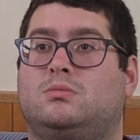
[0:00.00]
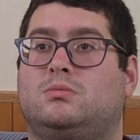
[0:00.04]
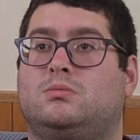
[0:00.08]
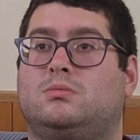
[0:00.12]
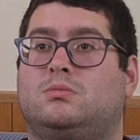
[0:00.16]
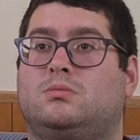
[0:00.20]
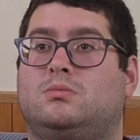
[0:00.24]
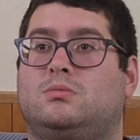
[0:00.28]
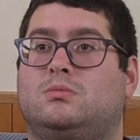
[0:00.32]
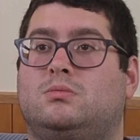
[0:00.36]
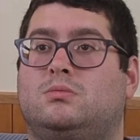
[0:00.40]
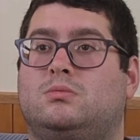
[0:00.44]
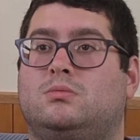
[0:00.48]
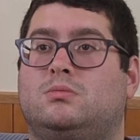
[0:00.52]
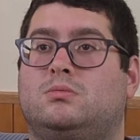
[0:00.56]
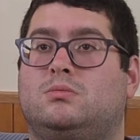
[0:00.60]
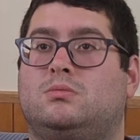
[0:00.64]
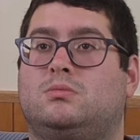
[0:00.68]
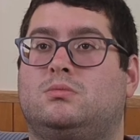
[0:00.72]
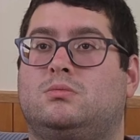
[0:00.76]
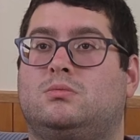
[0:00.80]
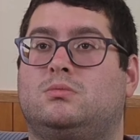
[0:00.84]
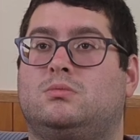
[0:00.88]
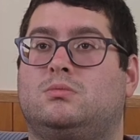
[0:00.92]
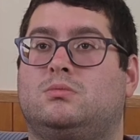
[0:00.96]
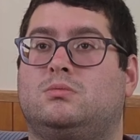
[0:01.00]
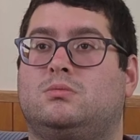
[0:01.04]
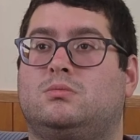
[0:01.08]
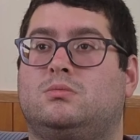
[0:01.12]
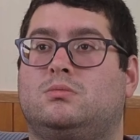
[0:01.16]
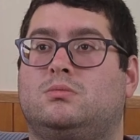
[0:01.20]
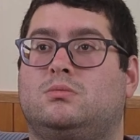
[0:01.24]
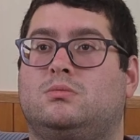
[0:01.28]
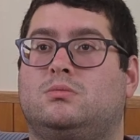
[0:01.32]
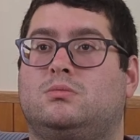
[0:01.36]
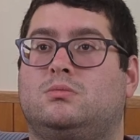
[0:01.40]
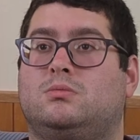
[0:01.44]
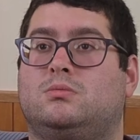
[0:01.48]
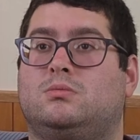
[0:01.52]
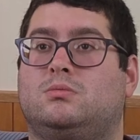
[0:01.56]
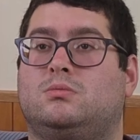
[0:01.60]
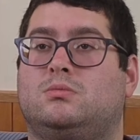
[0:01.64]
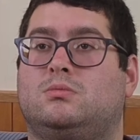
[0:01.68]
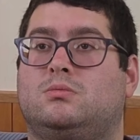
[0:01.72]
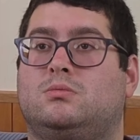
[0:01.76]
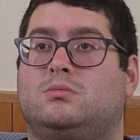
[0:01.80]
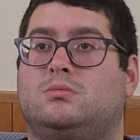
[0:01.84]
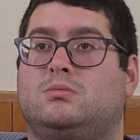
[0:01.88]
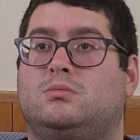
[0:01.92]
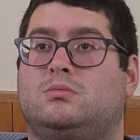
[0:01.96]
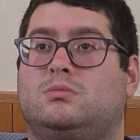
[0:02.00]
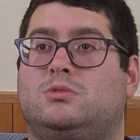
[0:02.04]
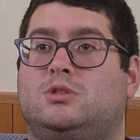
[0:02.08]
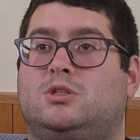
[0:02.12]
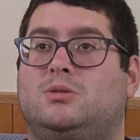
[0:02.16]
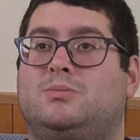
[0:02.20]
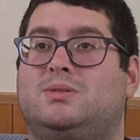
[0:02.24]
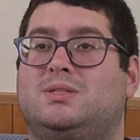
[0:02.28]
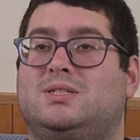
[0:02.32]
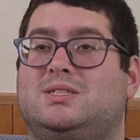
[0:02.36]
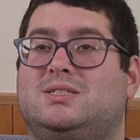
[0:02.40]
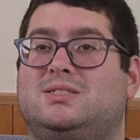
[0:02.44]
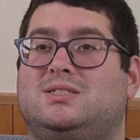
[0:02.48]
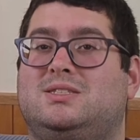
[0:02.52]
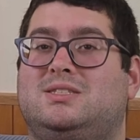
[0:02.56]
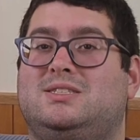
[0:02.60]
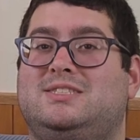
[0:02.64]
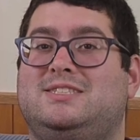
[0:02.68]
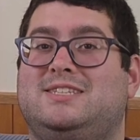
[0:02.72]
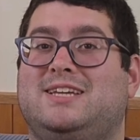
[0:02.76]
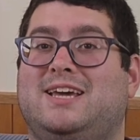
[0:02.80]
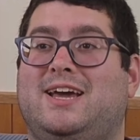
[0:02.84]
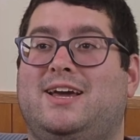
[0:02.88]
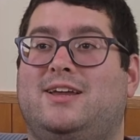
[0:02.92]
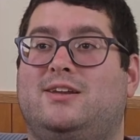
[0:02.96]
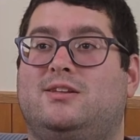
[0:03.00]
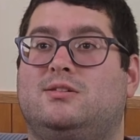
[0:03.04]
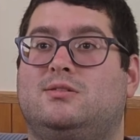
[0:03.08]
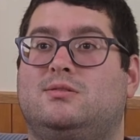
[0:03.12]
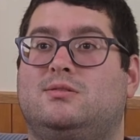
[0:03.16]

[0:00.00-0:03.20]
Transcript: Oh shit. Somebody's dead.